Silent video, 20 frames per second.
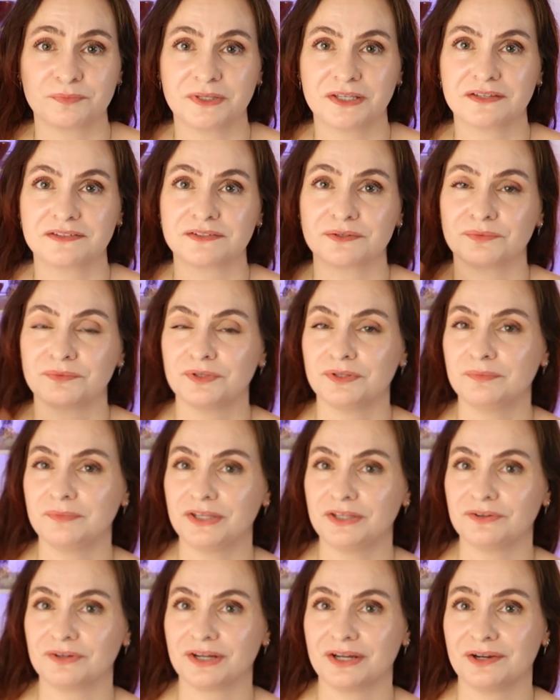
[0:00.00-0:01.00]
because it will
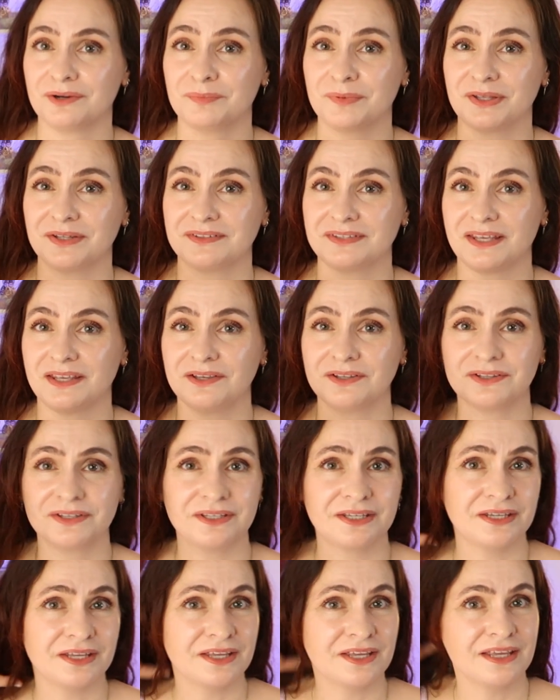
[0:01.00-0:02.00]
make your hair a bit
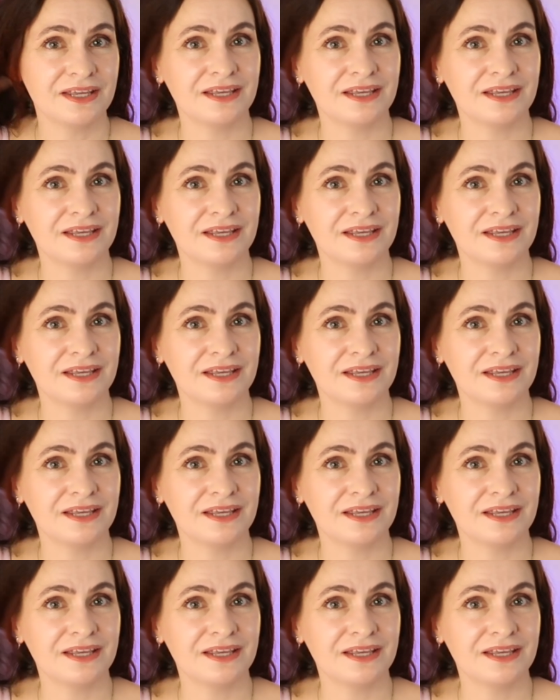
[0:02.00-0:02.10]
tangly,